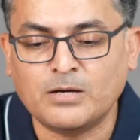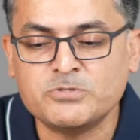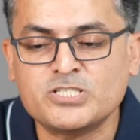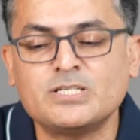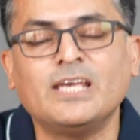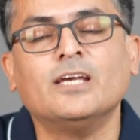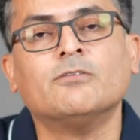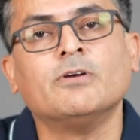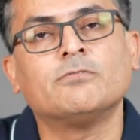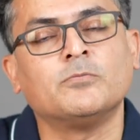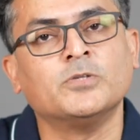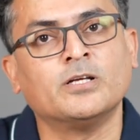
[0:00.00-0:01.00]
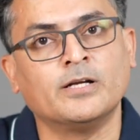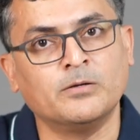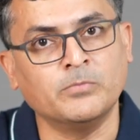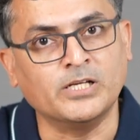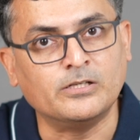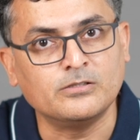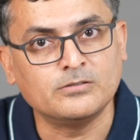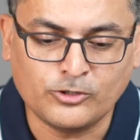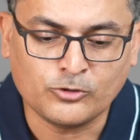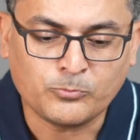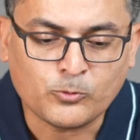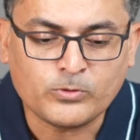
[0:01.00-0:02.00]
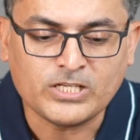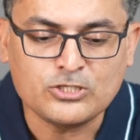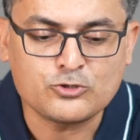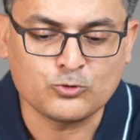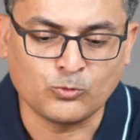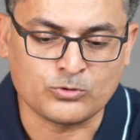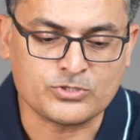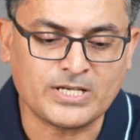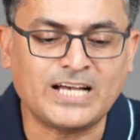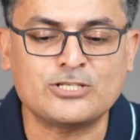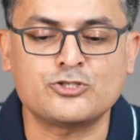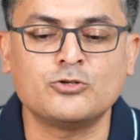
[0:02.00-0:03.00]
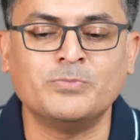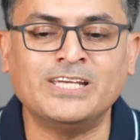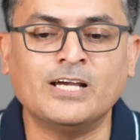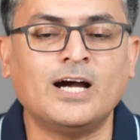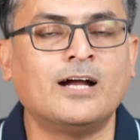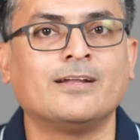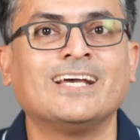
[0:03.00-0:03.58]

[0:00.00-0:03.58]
I'm staying away from the red meat. Your protein source has to be heart